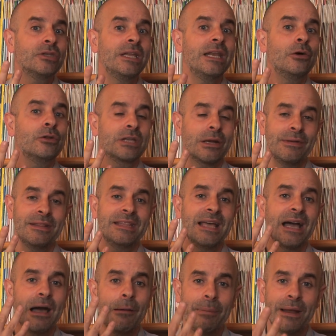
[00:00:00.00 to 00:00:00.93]
As a
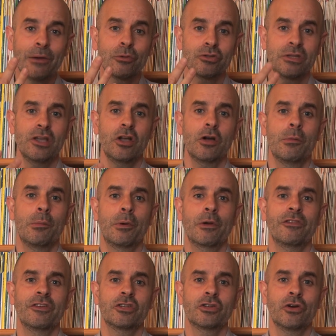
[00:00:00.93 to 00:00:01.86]
teacher, this
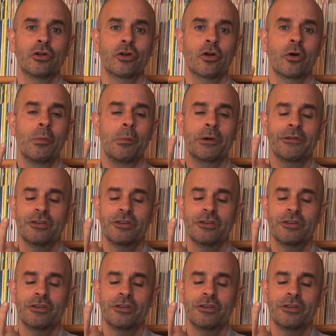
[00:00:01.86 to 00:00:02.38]
system will also help